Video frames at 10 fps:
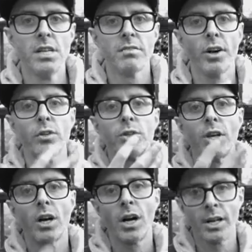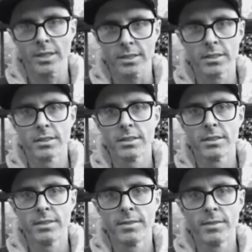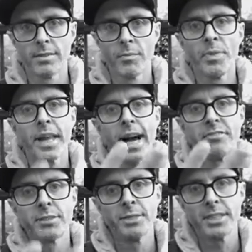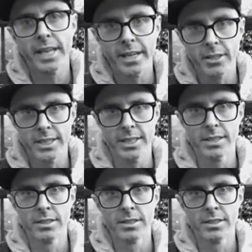Follow your heart. Have some integrity.